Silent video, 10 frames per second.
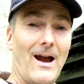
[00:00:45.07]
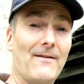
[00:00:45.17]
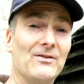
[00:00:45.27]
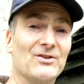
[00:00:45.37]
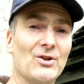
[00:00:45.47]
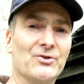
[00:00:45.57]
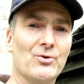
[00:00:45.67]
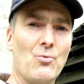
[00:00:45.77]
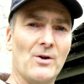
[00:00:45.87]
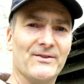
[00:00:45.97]

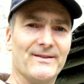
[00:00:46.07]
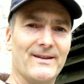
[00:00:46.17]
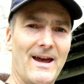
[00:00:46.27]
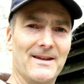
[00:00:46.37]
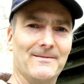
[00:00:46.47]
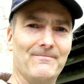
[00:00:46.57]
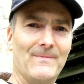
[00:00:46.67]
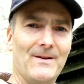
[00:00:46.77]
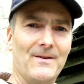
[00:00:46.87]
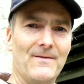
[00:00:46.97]
Aristotle once said
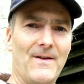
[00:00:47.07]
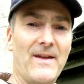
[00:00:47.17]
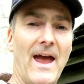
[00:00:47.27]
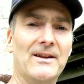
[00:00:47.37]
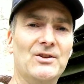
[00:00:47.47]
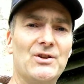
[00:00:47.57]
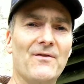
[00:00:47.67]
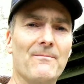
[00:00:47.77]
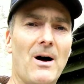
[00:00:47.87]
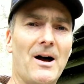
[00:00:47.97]
that the energy
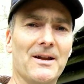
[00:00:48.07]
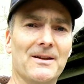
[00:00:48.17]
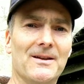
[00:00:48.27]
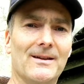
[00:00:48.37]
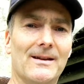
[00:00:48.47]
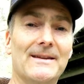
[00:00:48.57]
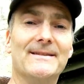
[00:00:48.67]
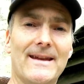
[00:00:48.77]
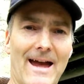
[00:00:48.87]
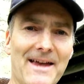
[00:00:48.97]
of mind
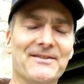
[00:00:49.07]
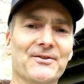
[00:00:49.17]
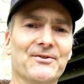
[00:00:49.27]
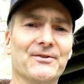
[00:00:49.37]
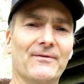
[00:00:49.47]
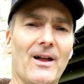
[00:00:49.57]
is the essence of